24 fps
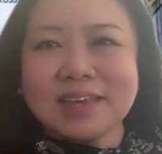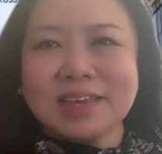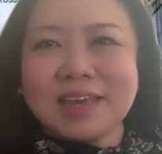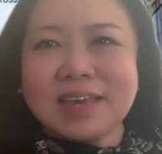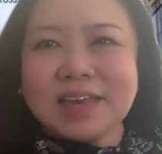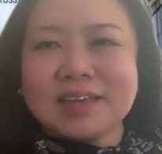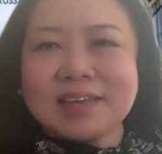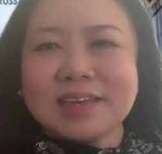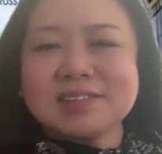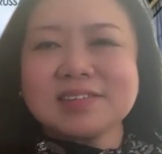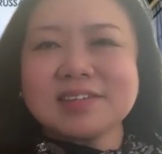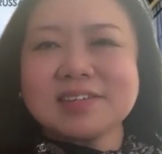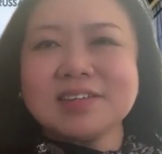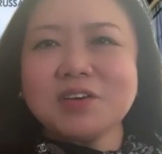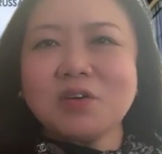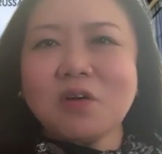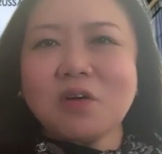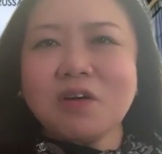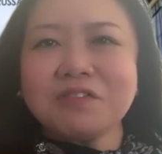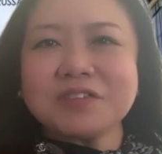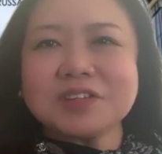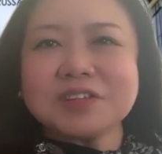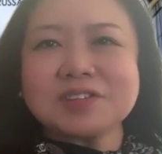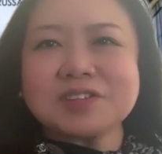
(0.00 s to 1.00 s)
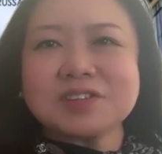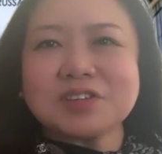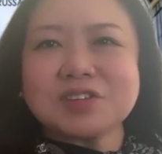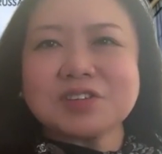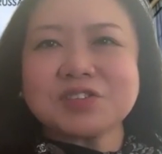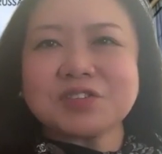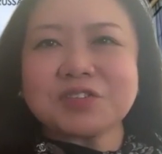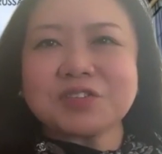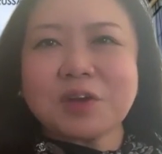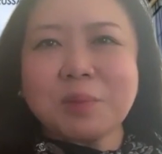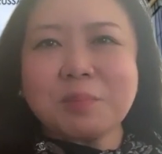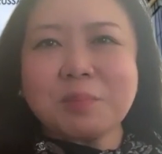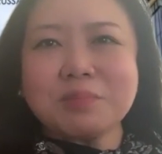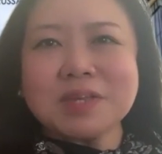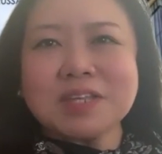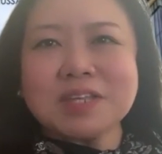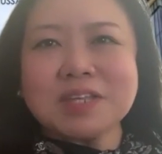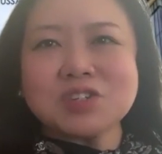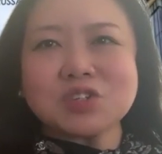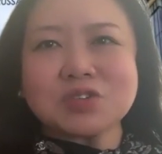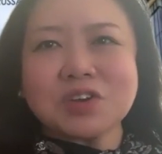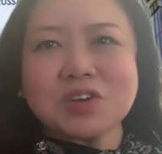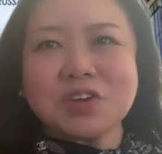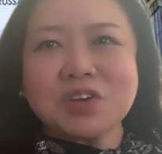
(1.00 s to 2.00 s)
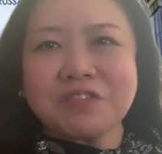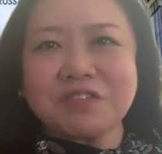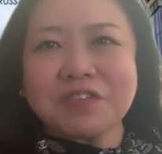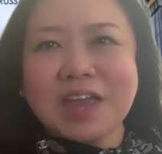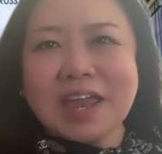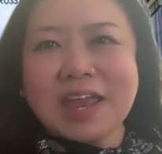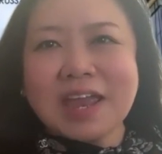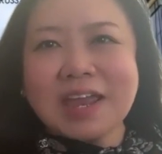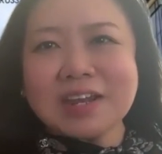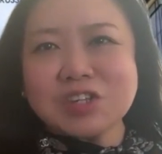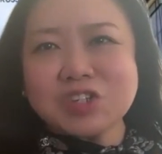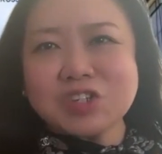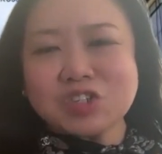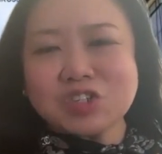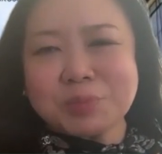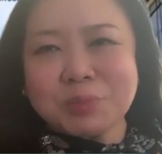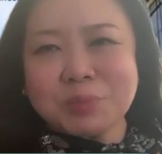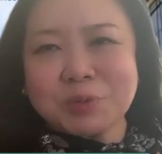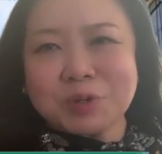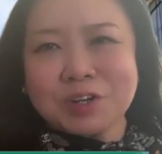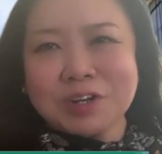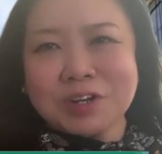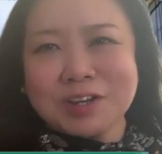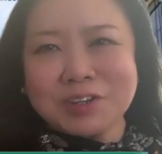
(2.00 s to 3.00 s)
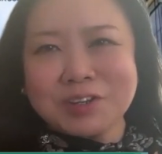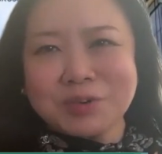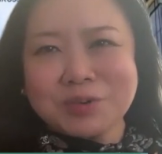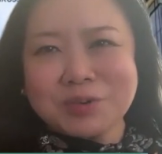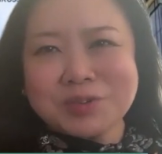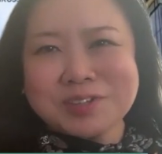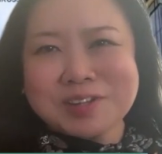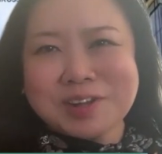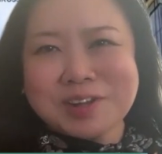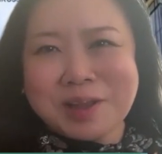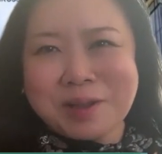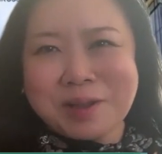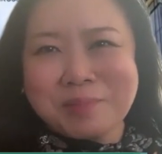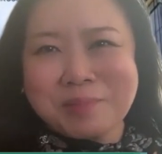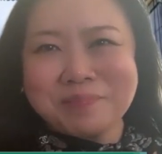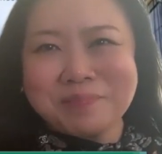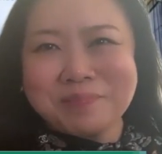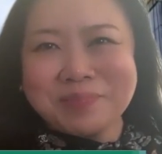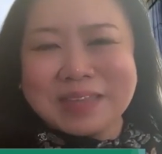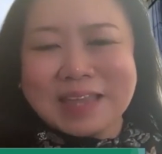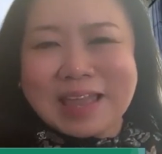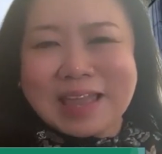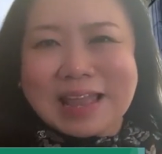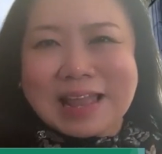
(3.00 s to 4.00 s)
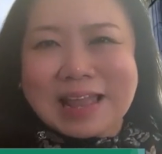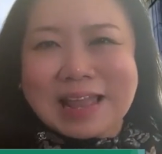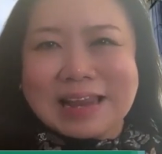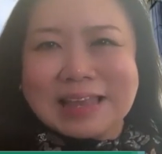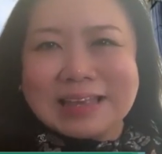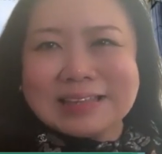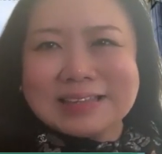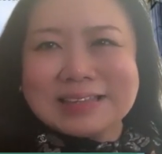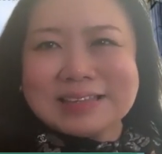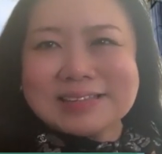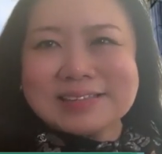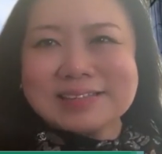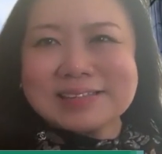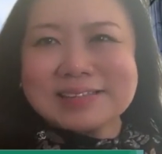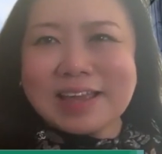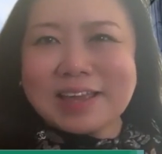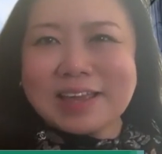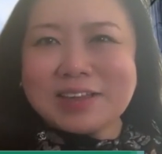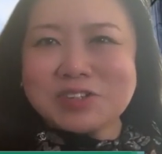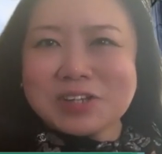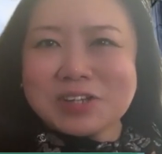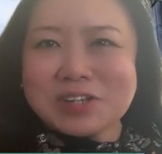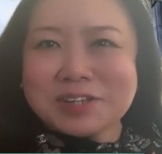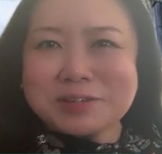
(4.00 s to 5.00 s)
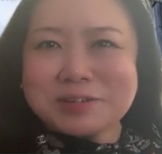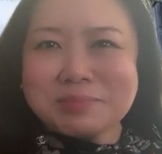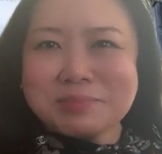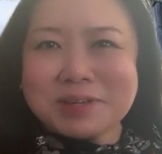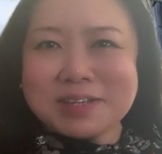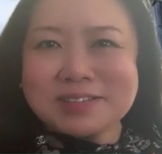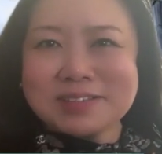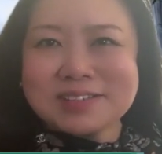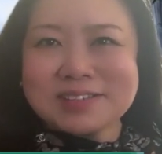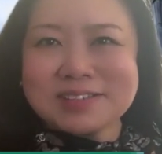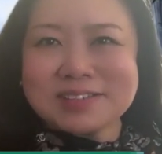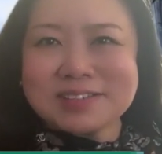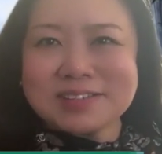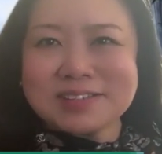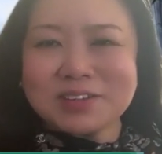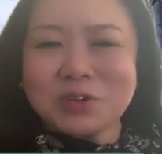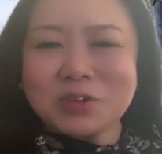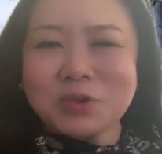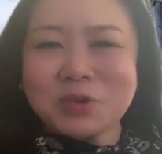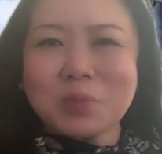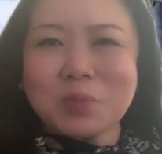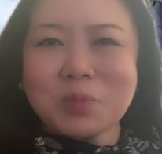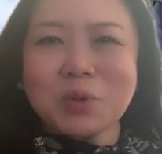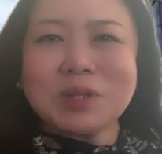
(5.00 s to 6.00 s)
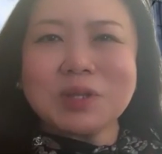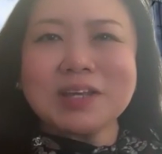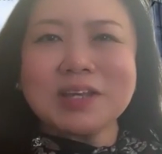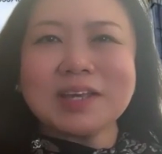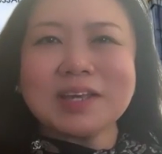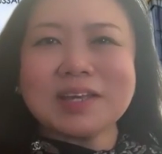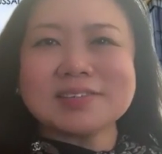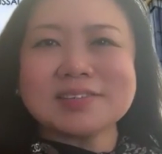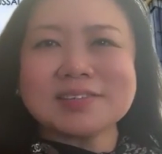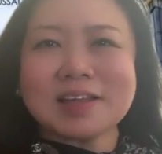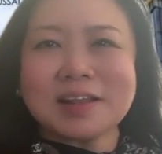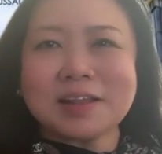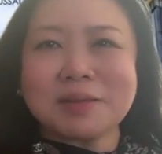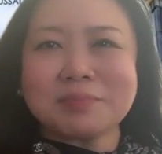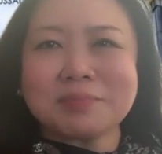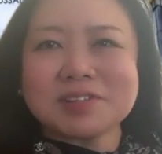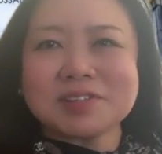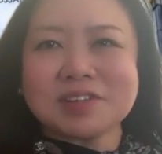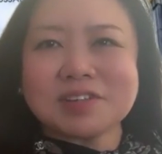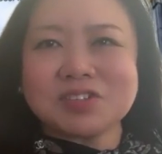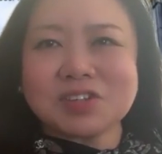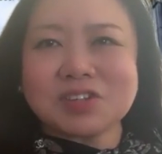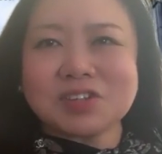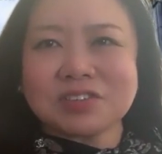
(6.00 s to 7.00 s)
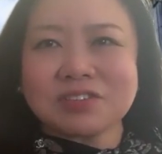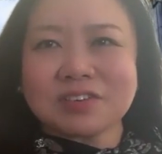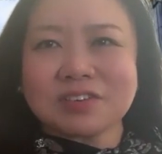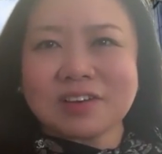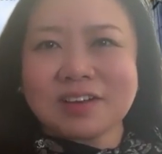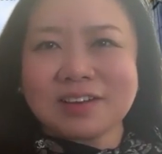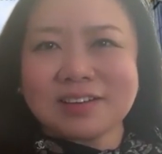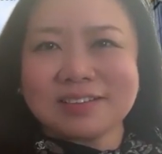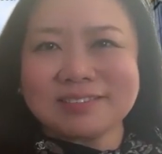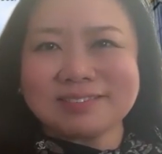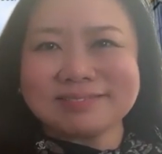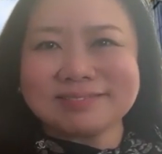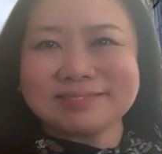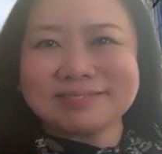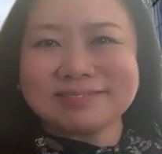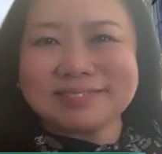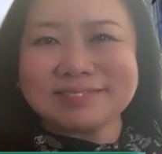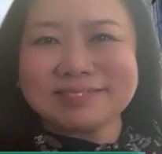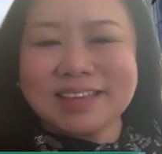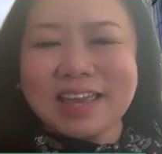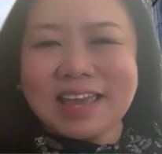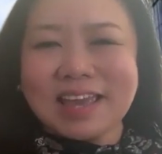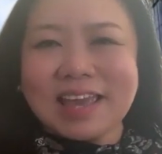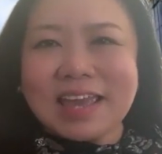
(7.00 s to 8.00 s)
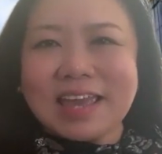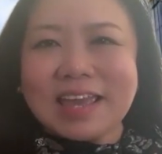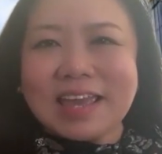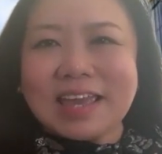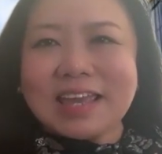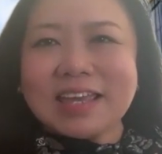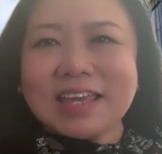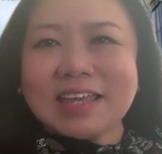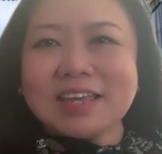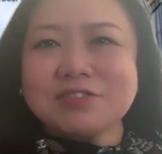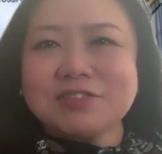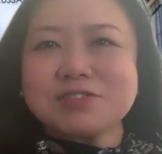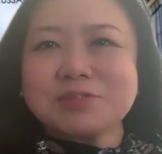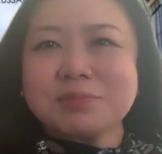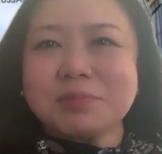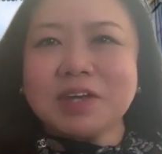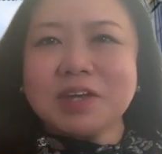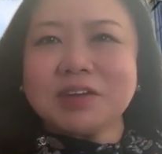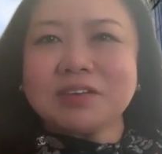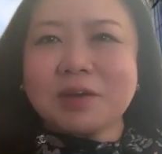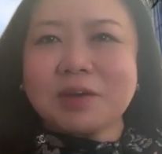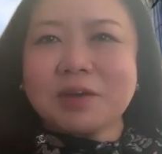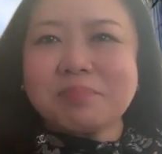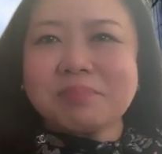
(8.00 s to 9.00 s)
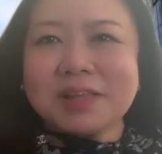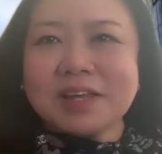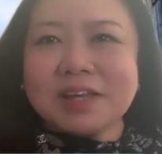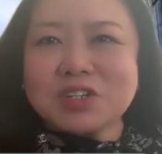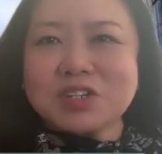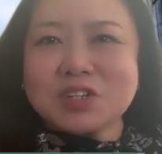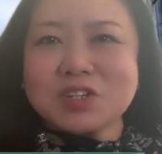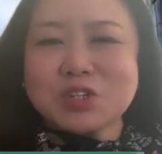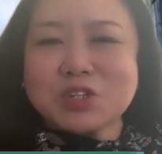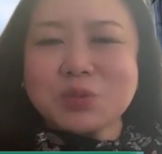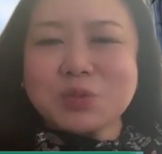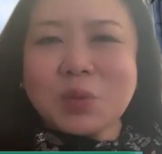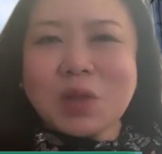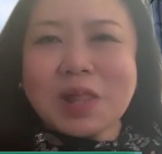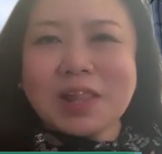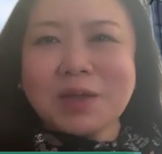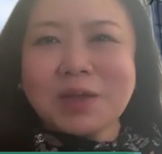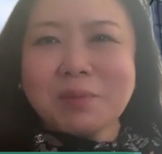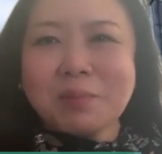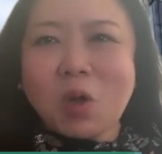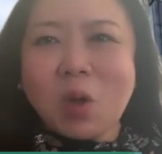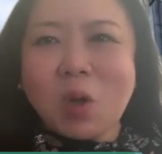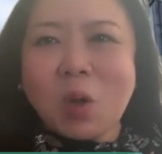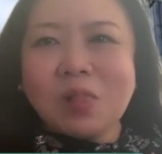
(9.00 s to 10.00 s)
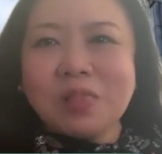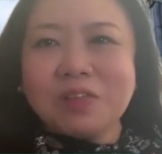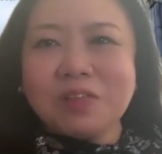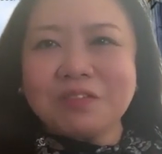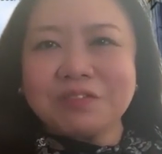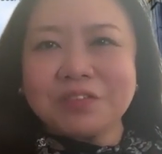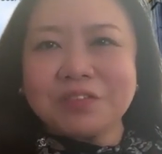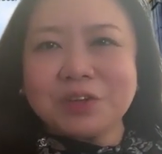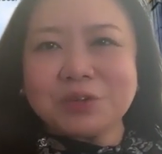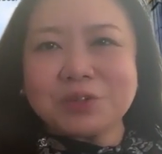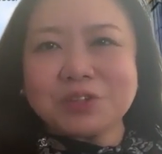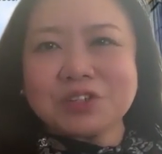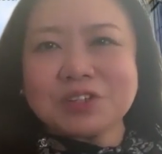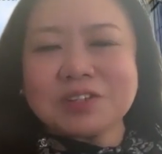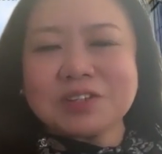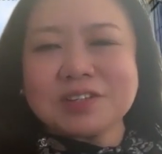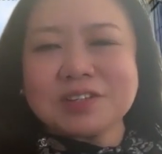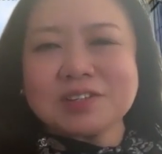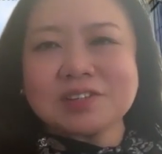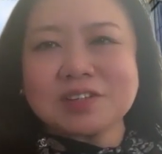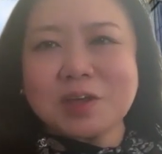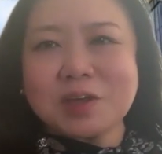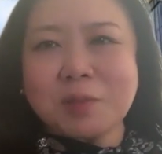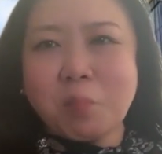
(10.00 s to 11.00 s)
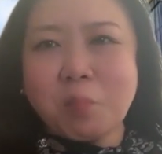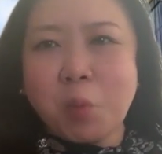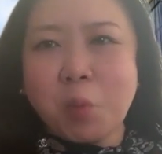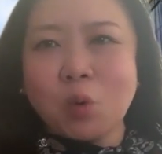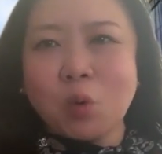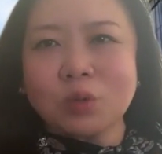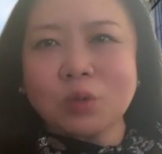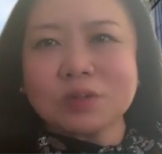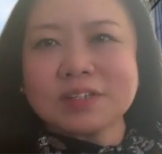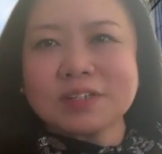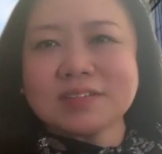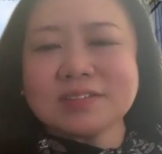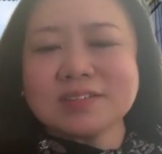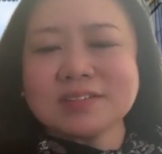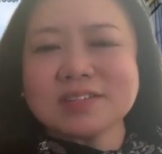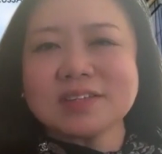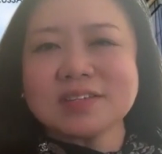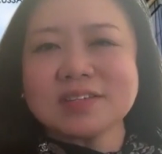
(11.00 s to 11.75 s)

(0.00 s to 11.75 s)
senior officers from Ministry of Energy Brunei Darussalam, ladies and gentlemen, good morning and salam sejahtera. It gives me great pleasure to welcome all of you to this important